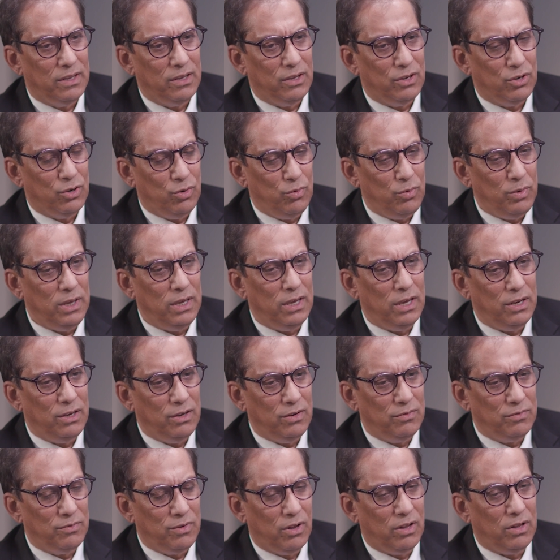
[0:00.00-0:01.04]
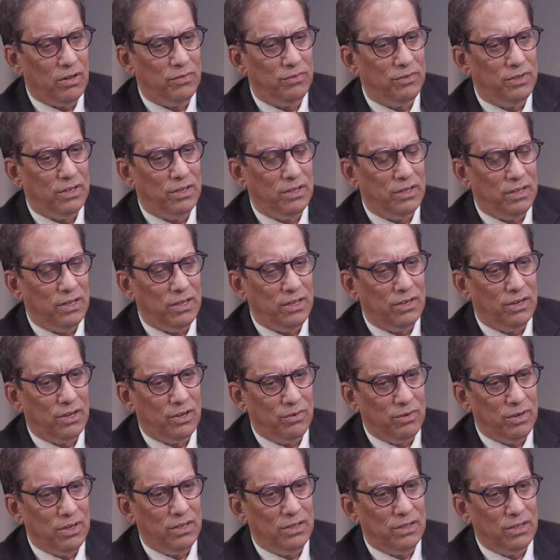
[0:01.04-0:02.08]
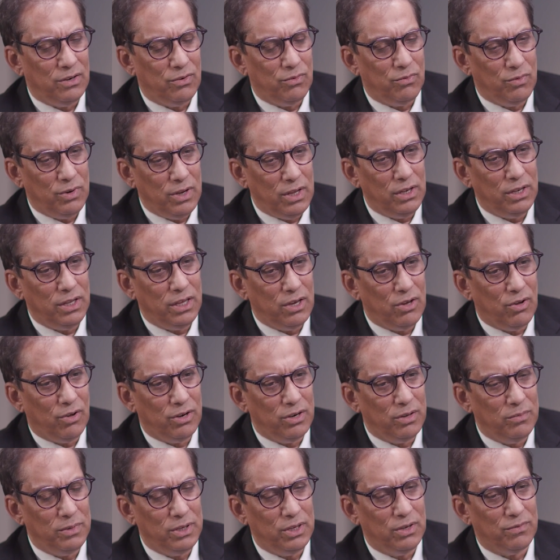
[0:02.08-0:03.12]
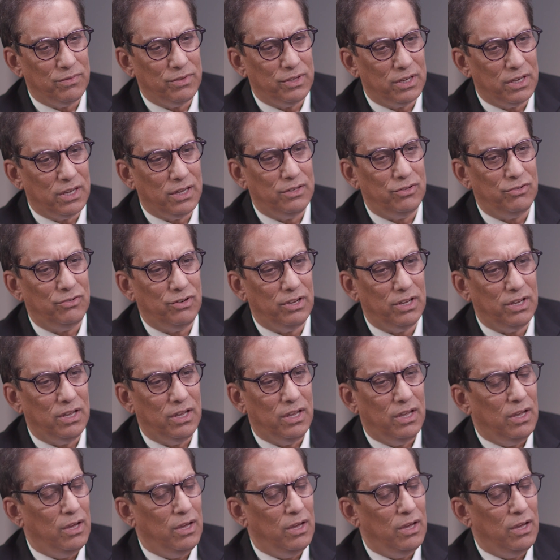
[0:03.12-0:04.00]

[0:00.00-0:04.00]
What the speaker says: Could we get involved in the real economy of the country,